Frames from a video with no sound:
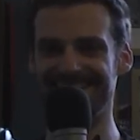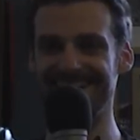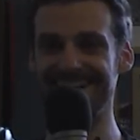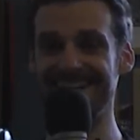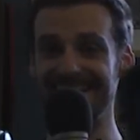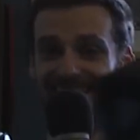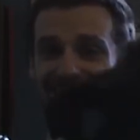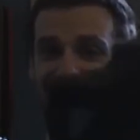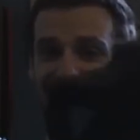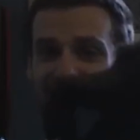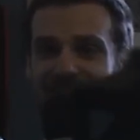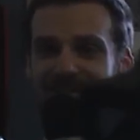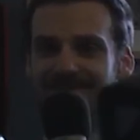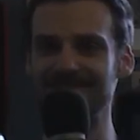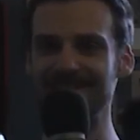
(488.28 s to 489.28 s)
In
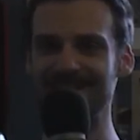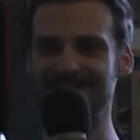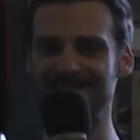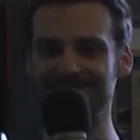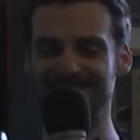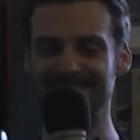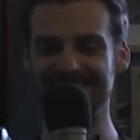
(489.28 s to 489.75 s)
time, yes.